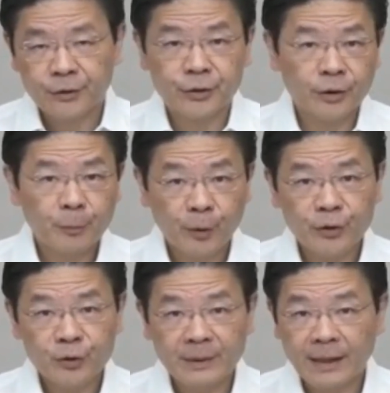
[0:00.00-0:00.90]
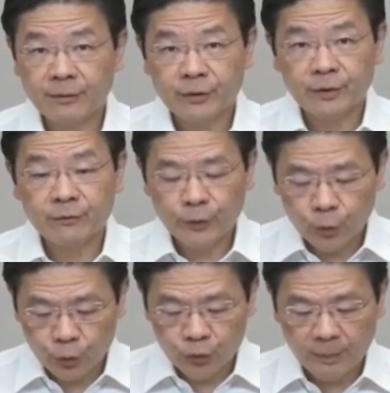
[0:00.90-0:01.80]
Singaporeans may have different
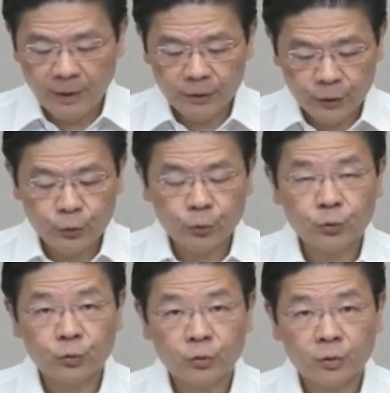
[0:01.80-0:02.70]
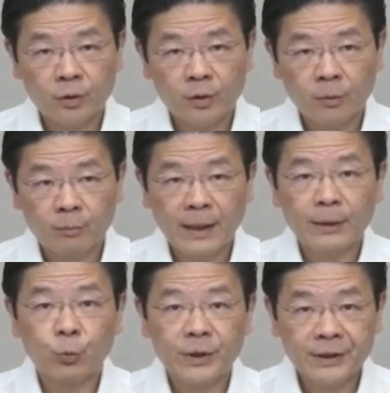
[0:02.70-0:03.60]
views about issues,
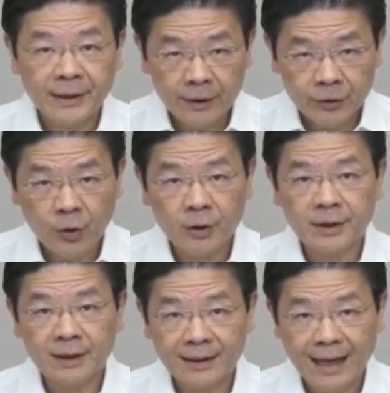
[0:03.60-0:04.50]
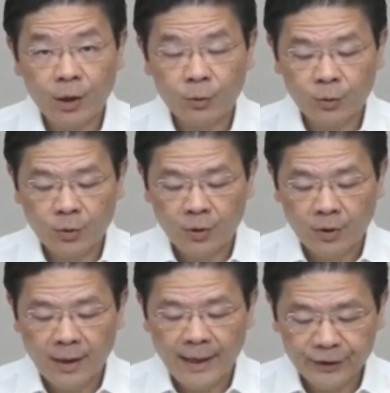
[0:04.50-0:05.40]
but we cannot allow
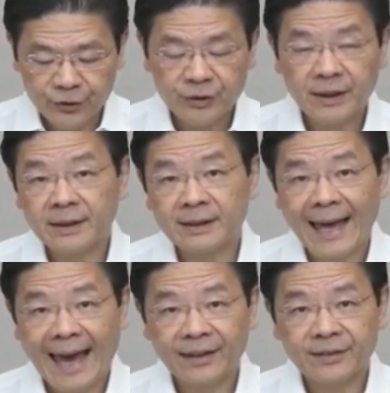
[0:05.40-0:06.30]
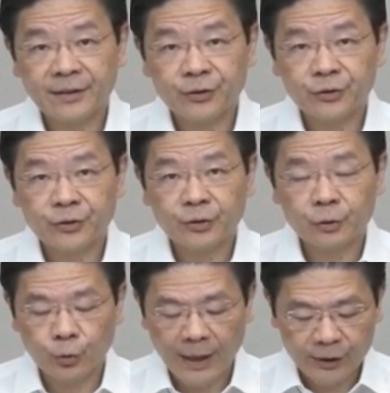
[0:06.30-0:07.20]
external actors
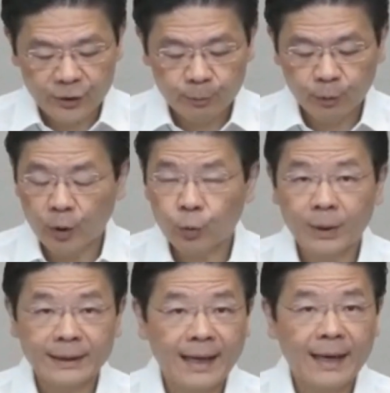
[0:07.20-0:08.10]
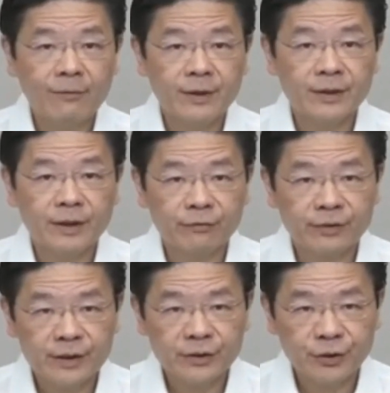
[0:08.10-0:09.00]
to exploit whatever
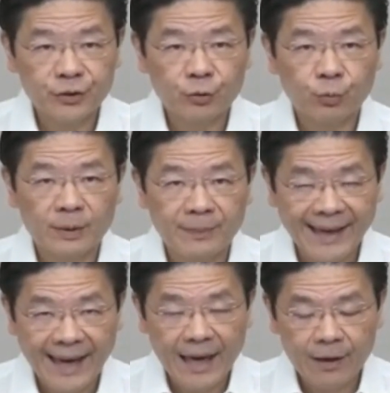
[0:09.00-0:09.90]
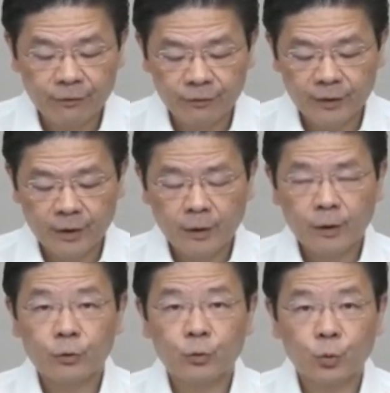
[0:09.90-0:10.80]
differences we may have
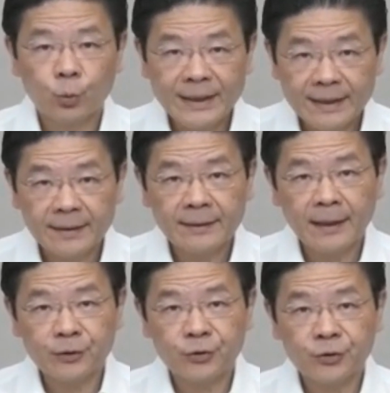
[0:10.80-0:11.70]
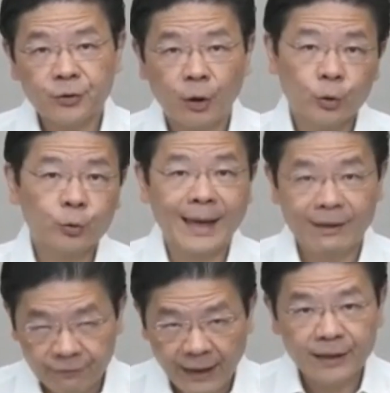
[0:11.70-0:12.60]
to weaken us or to
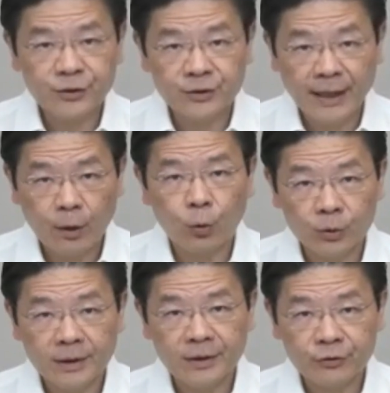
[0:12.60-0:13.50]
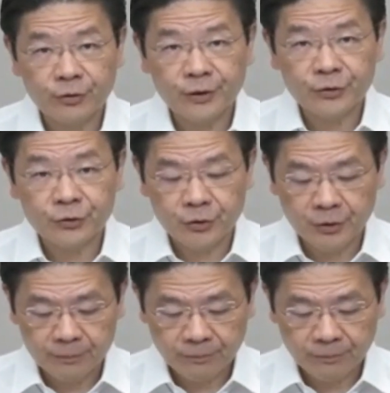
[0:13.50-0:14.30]
advance their own interests.